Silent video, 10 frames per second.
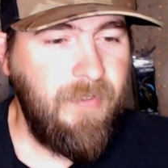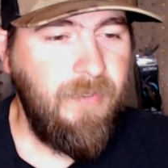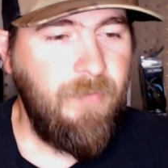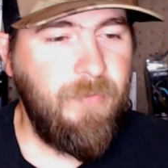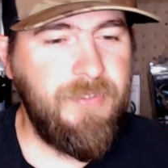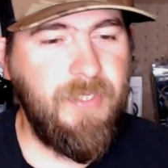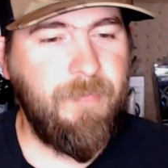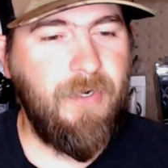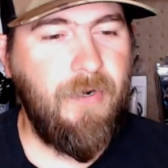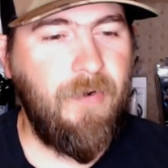What's up,
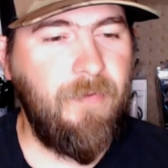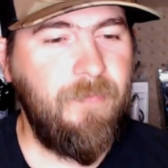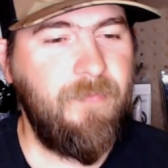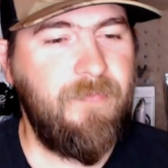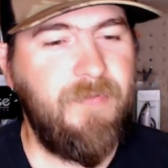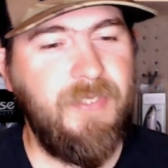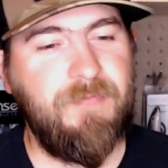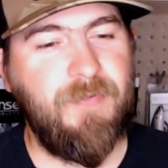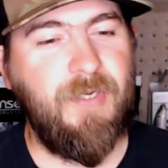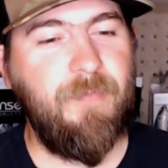Carl? Thanks
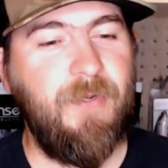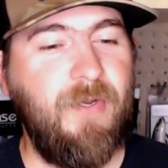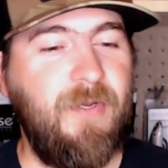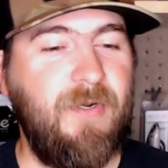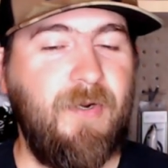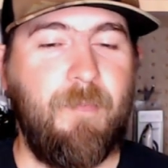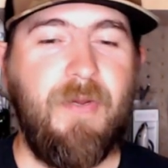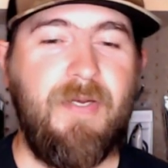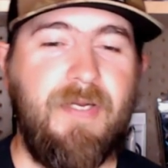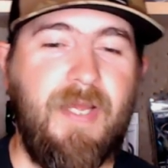for coming on on a
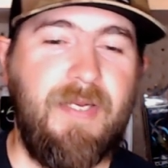Monday night.